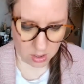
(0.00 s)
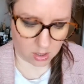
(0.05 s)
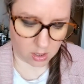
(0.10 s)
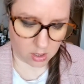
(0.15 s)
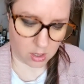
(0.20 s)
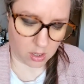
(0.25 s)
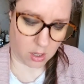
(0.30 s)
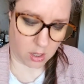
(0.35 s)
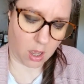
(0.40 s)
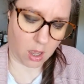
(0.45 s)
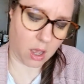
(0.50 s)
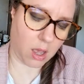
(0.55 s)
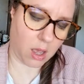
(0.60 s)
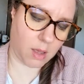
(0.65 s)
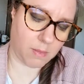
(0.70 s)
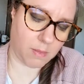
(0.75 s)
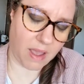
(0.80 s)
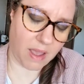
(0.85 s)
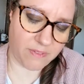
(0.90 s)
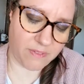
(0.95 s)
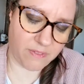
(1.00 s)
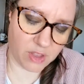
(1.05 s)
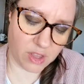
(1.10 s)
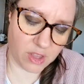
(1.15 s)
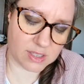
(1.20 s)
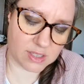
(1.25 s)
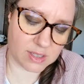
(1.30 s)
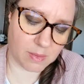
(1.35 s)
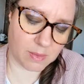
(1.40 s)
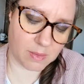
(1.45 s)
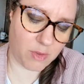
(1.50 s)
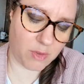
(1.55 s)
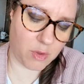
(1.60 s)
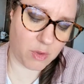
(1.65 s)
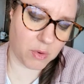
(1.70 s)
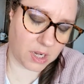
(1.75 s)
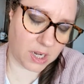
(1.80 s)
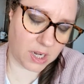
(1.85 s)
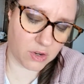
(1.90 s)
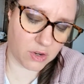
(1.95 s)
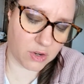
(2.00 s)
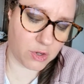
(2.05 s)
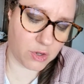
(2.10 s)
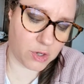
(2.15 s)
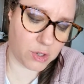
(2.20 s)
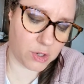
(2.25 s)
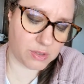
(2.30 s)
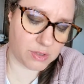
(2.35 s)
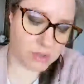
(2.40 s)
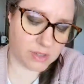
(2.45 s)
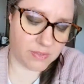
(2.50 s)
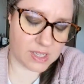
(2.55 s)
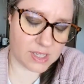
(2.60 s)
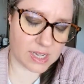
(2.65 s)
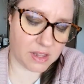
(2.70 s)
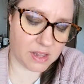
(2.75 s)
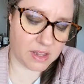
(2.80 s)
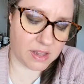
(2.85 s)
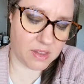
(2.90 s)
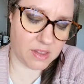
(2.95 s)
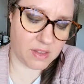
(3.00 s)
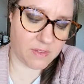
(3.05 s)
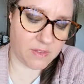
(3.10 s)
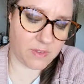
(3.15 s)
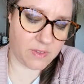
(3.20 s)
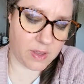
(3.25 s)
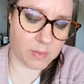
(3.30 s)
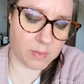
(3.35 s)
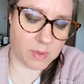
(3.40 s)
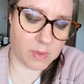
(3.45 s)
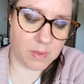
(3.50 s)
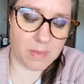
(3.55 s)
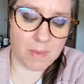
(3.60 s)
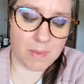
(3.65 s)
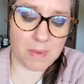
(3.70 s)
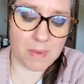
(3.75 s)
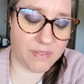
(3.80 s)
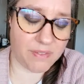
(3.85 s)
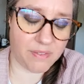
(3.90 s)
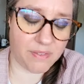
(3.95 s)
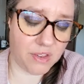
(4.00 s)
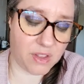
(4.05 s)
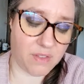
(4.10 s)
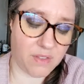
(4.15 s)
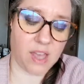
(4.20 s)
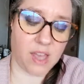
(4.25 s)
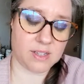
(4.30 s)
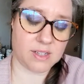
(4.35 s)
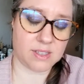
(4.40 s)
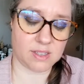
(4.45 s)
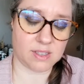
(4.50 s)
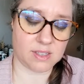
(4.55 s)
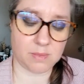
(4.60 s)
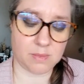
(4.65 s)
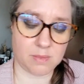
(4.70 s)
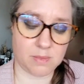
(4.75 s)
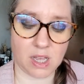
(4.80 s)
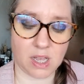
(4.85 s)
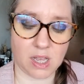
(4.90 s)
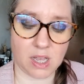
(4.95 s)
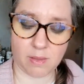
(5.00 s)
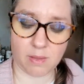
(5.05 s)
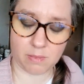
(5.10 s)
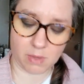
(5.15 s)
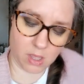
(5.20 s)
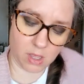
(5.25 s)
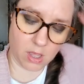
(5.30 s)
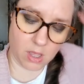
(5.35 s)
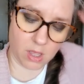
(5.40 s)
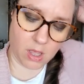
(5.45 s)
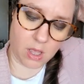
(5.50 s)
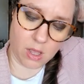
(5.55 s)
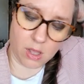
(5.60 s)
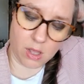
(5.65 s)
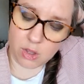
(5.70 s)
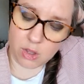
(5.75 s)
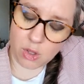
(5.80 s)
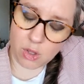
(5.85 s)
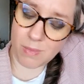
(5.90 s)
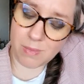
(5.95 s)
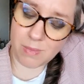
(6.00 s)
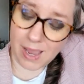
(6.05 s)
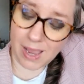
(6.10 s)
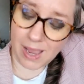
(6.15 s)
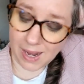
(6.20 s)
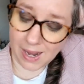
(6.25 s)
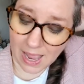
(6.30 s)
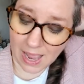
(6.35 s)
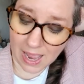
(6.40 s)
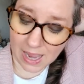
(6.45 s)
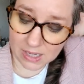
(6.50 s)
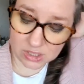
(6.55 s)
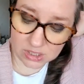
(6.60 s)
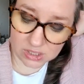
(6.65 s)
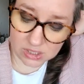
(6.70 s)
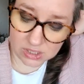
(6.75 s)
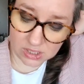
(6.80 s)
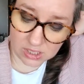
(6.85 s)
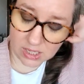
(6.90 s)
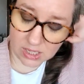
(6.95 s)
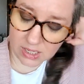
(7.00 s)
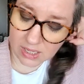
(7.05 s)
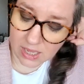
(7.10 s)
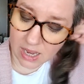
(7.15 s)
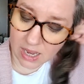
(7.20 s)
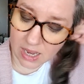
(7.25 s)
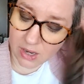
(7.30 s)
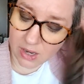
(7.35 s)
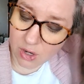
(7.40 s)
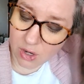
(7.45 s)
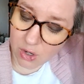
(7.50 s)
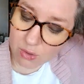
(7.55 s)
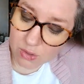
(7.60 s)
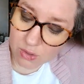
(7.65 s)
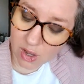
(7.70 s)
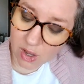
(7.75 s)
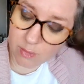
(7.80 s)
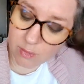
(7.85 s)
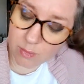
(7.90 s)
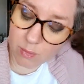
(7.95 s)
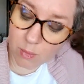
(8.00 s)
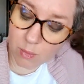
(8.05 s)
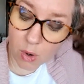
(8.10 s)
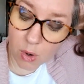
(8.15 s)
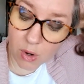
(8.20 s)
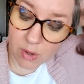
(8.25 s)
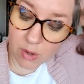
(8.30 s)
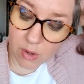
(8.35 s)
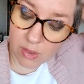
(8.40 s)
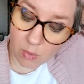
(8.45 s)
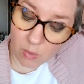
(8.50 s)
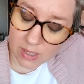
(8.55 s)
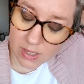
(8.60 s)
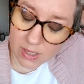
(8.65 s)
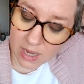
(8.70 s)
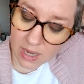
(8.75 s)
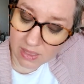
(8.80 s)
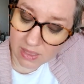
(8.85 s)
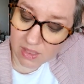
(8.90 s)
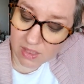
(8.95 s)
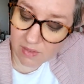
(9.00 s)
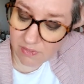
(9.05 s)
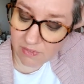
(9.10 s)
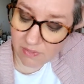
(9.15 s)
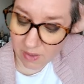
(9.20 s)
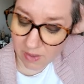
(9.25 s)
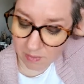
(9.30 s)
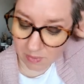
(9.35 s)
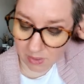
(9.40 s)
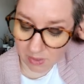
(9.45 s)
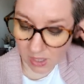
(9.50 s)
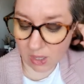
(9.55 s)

I feel like some of you are going to hear news of the death in the family maybe after the fact sometime. You might actually get news of more than one death in the family.